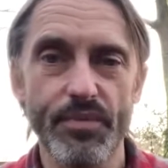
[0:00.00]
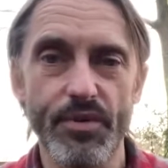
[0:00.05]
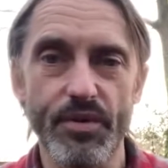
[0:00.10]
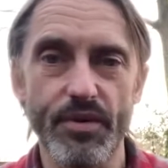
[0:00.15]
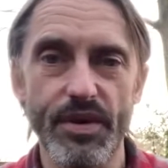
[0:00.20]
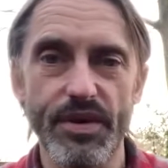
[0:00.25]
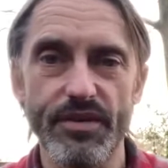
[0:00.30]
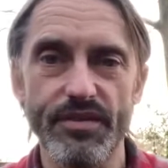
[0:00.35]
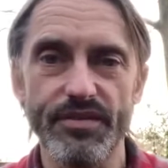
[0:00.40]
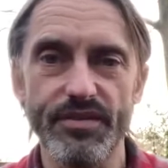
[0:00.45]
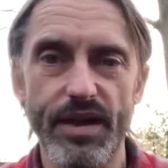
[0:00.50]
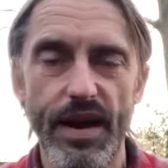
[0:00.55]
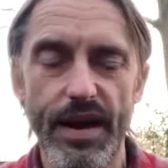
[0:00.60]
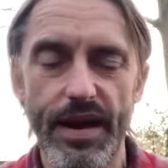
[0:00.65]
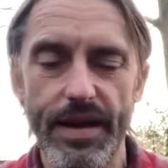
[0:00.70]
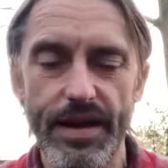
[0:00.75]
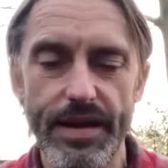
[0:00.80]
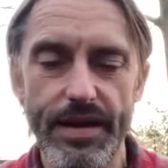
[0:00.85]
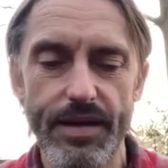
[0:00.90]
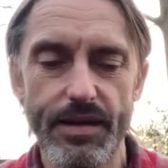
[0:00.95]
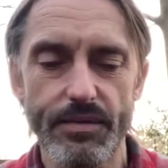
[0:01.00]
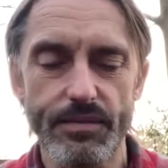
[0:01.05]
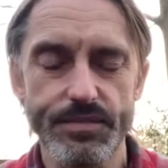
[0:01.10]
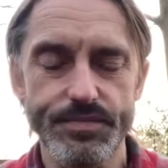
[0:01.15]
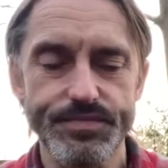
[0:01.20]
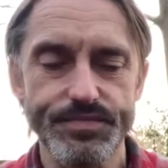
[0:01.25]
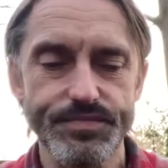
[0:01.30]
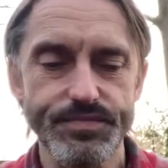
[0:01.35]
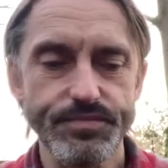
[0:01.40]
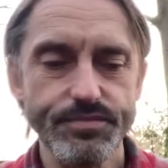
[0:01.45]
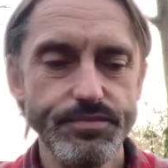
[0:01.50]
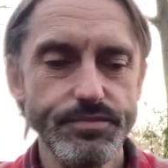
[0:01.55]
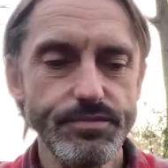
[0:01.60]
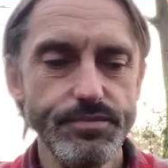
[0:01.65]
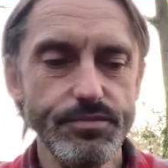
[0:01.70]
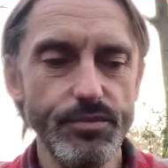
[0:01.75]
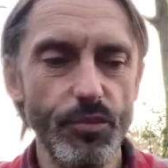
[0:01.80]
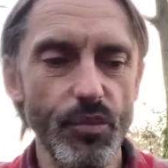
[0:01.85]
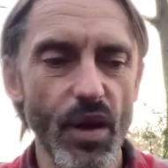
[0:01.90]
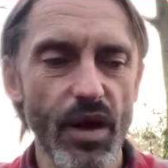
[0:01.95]
there is a
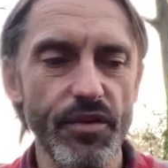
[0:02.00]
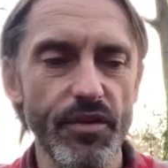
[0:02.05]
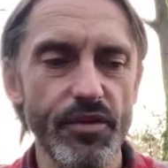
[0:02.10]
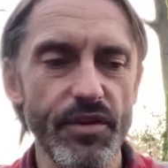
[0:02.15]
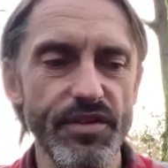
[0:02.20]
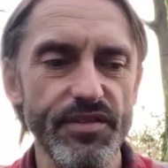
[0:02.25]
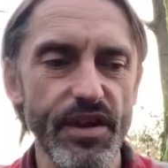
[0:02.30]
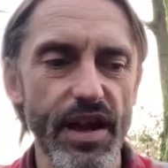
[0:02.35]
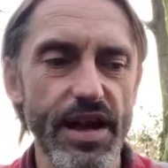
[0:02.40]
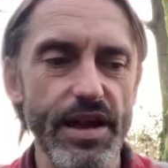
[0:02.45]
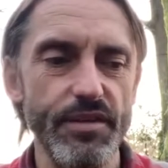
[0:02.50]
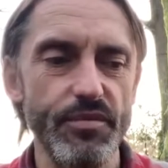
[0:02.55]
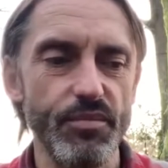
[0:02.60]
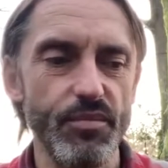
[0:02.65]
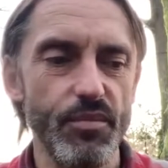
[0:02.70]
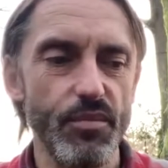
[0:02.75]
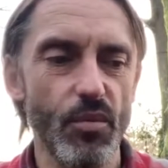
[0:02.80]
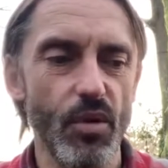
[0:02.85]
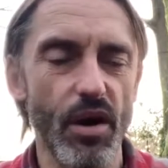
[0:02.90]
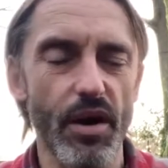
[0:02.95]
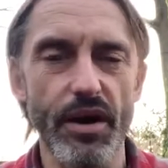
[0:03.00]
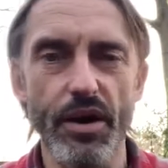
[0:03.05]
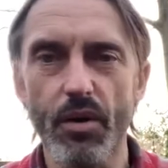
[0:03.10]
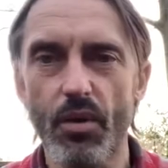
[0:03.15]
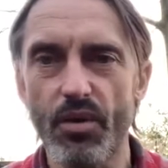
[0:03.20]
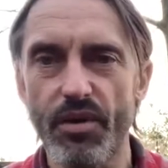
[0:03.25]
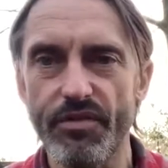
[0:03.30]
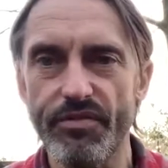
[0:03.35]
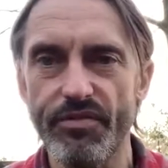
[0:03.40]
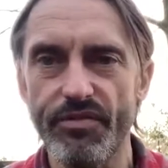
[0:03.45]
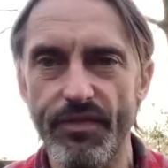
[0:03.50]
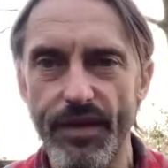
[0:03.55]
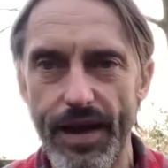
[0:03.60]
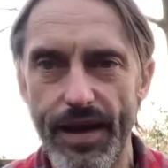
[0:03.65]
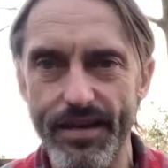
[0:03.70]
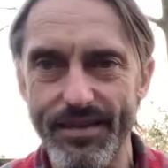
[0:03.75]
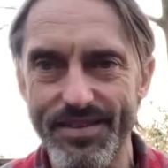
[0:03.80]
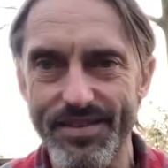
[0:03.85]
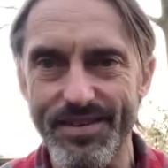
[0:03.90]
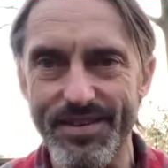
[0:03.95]
there is a what i call a
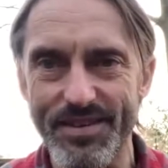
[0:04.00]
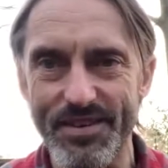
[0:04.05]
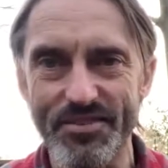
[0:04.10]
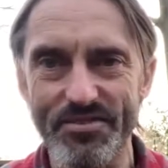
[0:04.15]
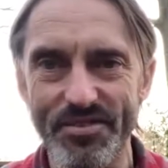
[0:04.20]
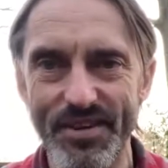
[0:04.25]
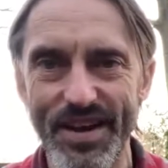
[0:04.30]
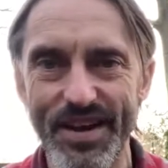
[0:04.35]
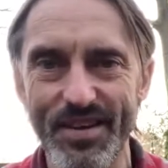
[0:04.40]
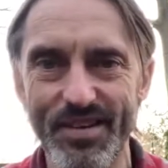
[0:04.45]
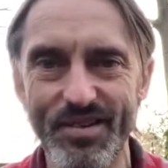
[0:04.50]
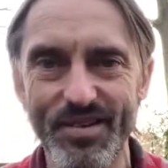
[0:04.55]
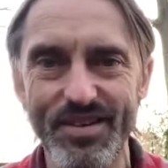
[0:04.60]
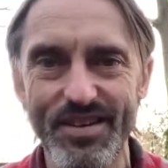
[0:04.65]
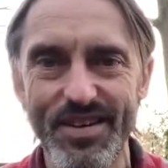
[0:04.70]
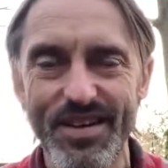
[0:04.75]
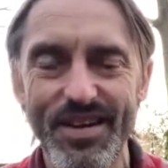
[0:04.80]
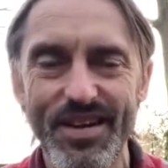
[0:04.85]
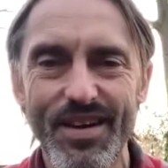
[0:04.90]
flex in the field